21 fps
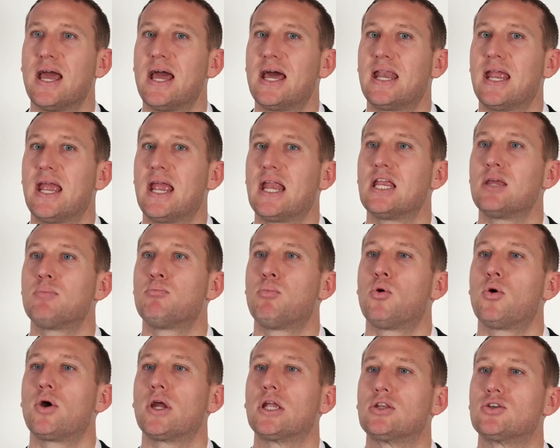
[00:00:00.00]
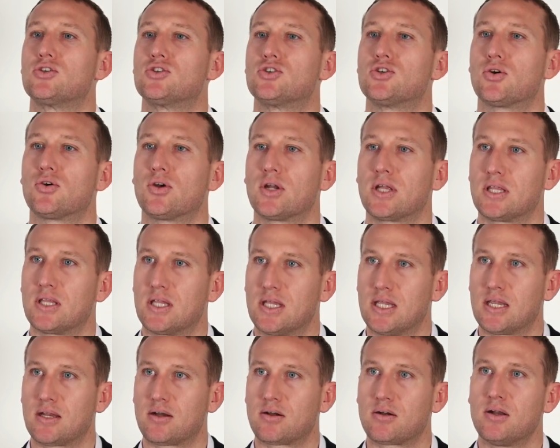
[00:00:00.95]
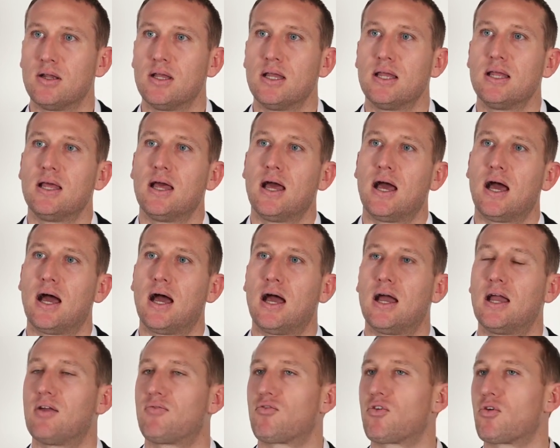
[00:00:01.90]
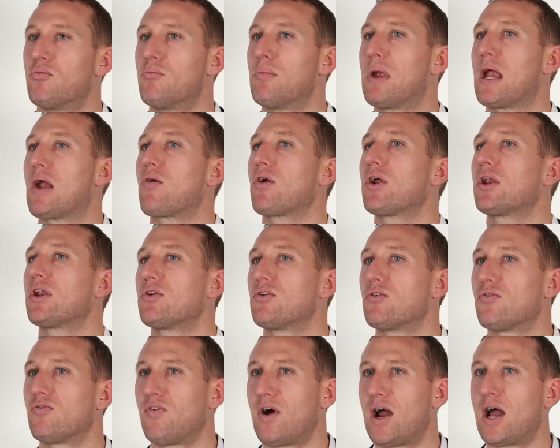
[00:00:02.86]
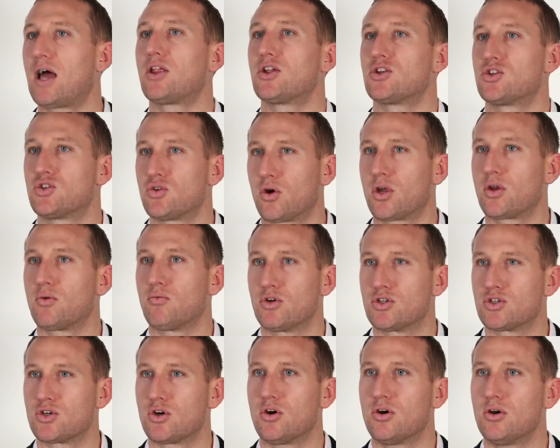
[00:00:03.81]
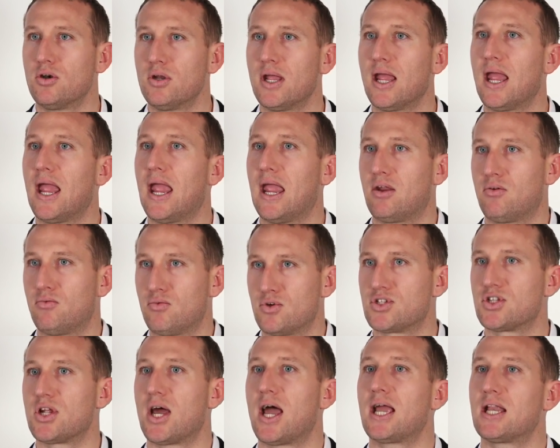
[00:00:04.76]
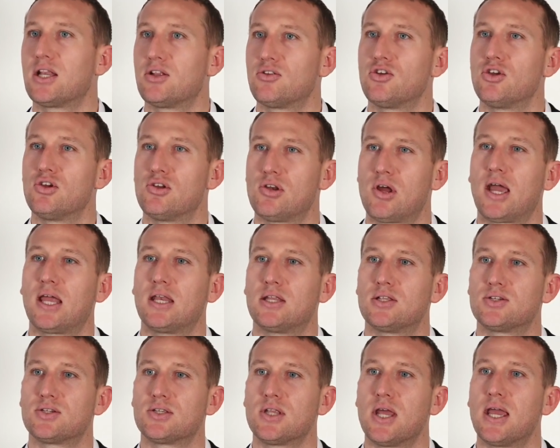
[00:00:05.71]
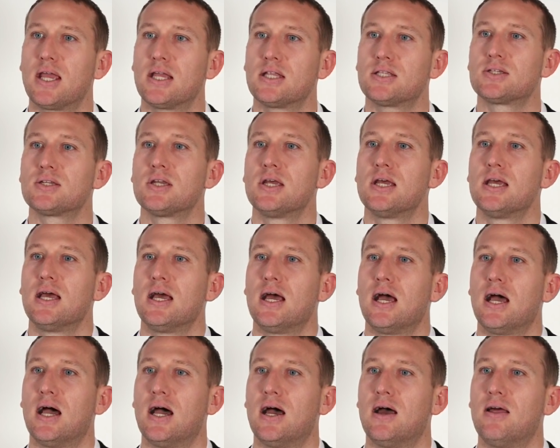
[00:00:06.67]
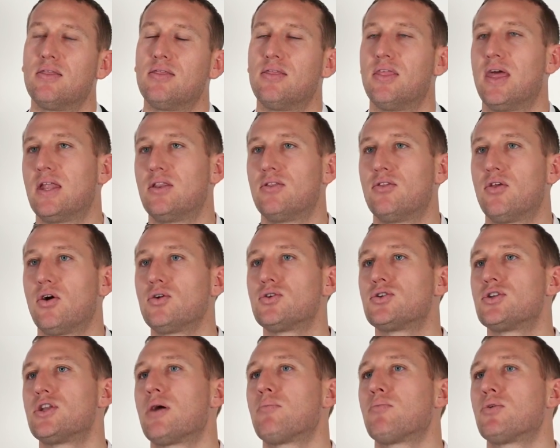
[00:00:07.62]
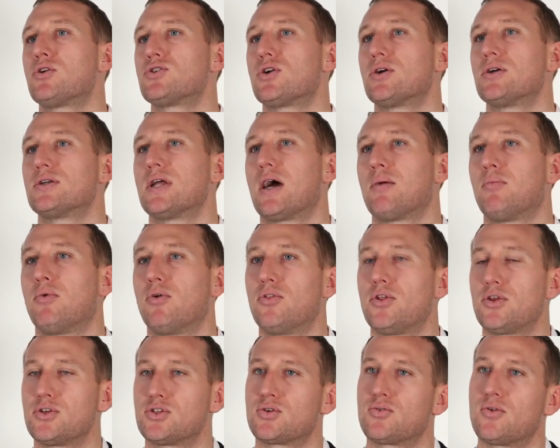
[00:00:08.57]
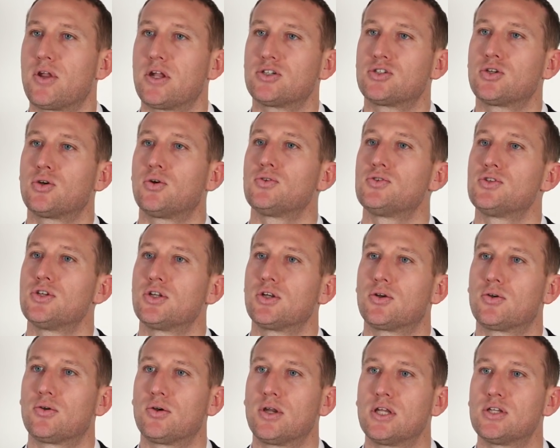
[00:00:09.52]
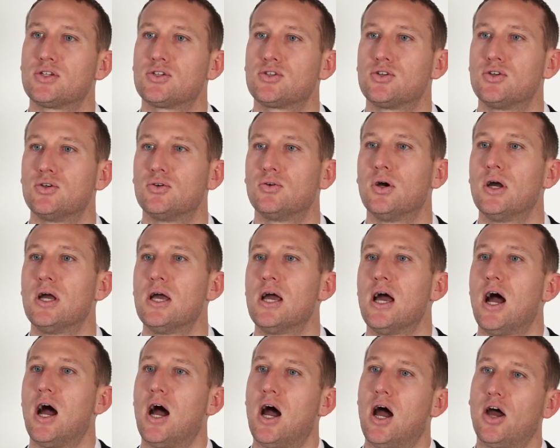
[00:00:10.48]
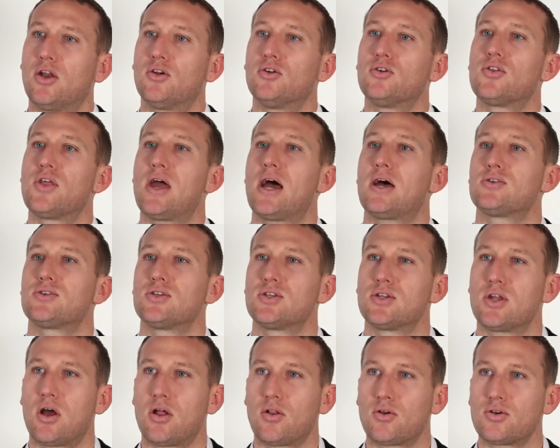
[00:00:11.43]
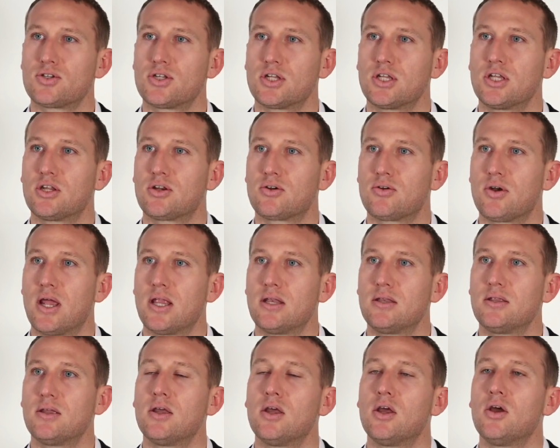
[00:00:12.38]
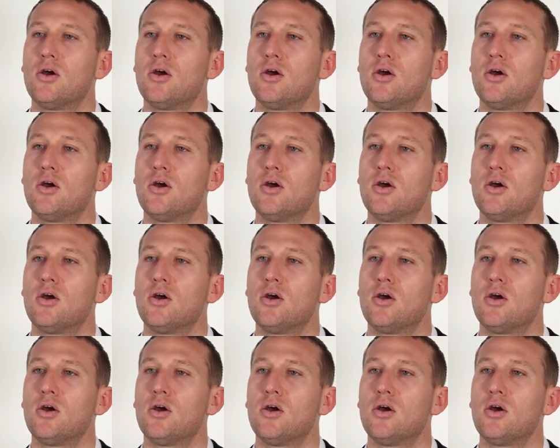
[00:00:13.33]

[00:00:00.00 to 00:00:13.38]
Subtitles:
at any point during the year. If you're married and you file a joint return and reside in the United States, then those numbers are doubled. Those thresholds increase to $100,000 at year end